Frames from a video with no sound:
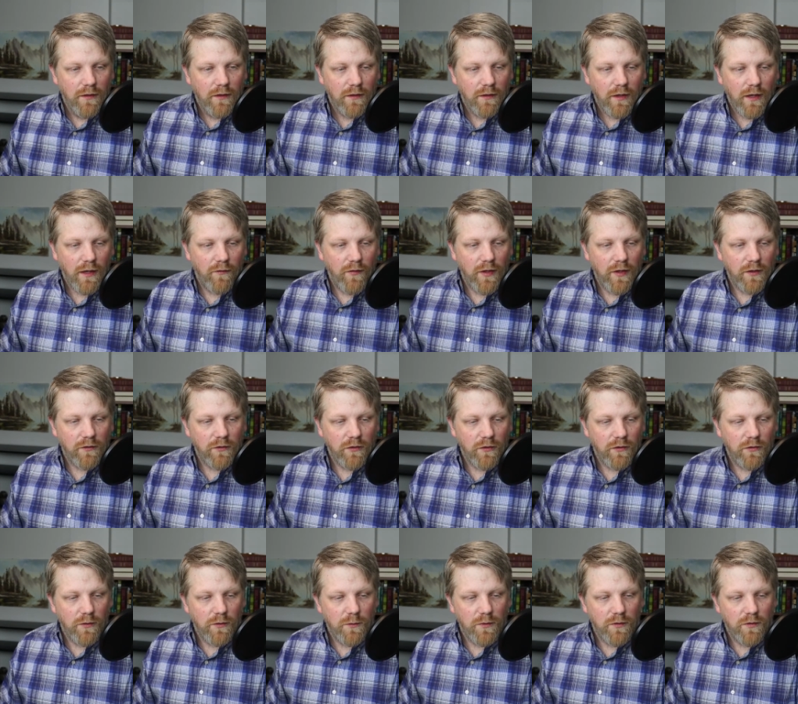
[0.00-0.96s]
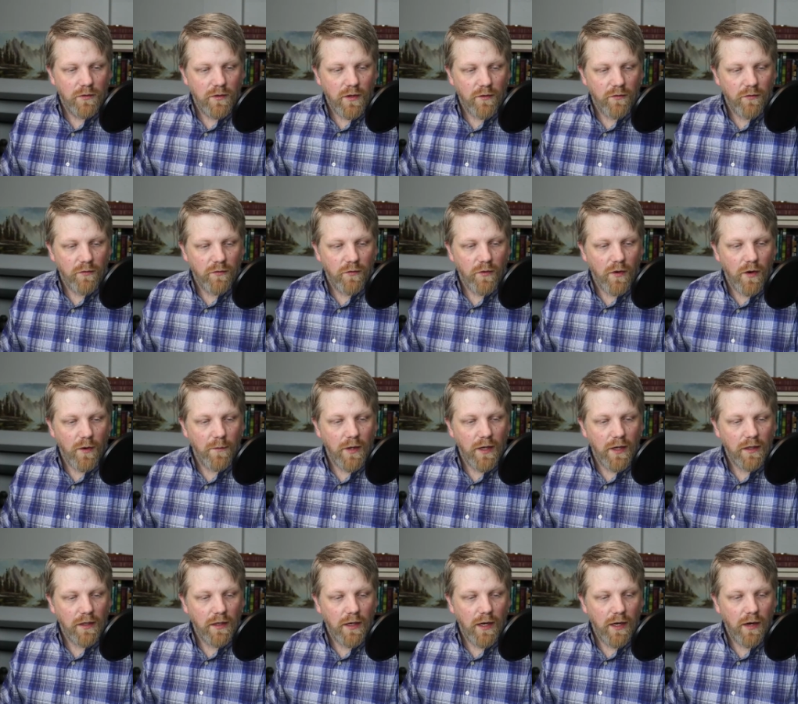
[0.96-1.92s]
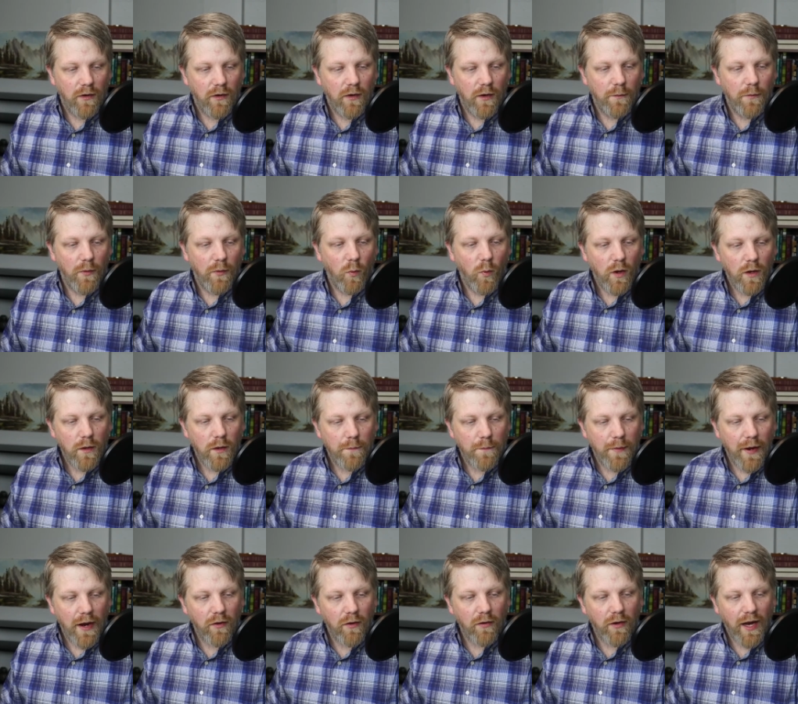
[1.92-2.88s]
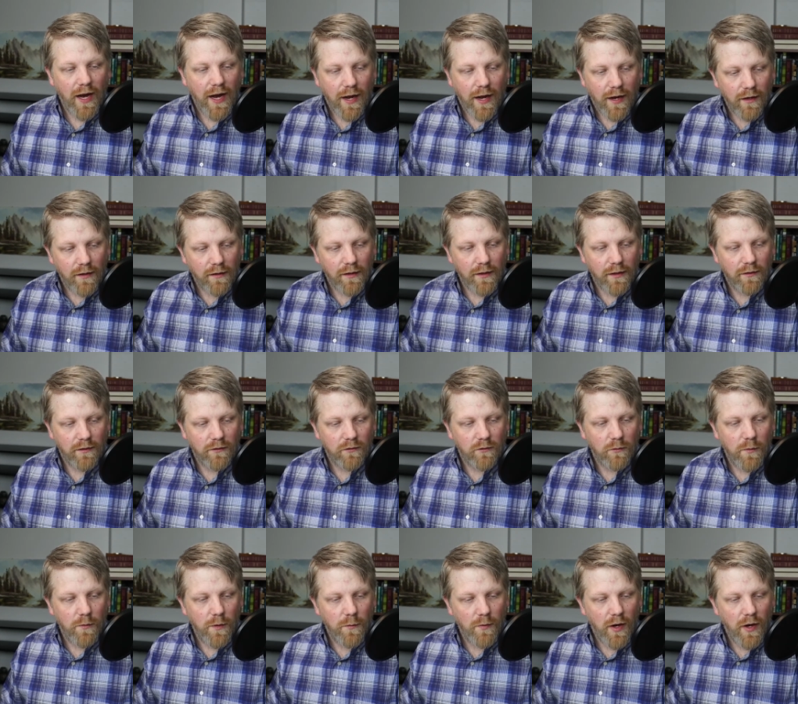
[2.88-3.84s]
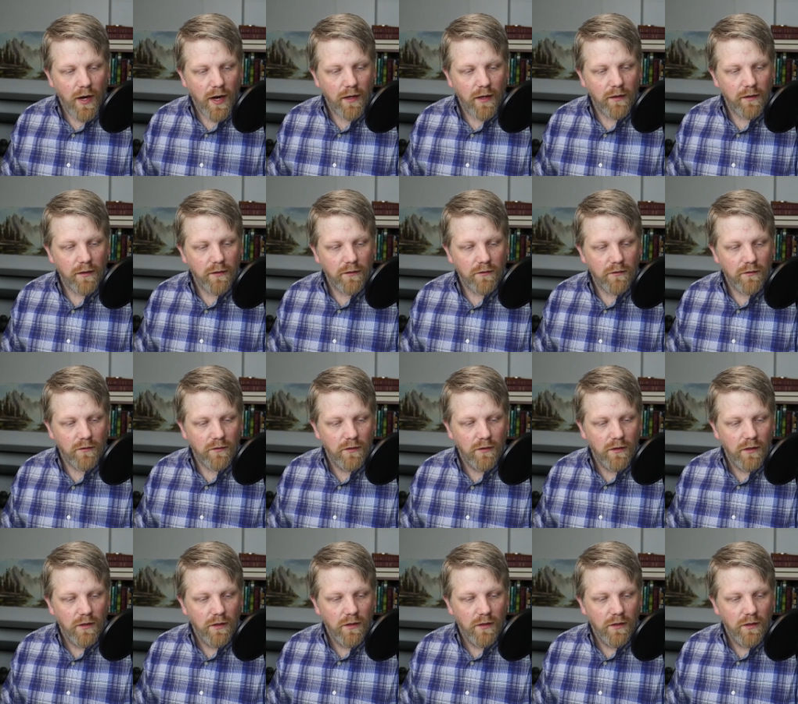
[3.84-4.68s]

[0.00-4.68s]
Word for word: kind of answers some stuff from Kara. But what about Alex? Remember Alex?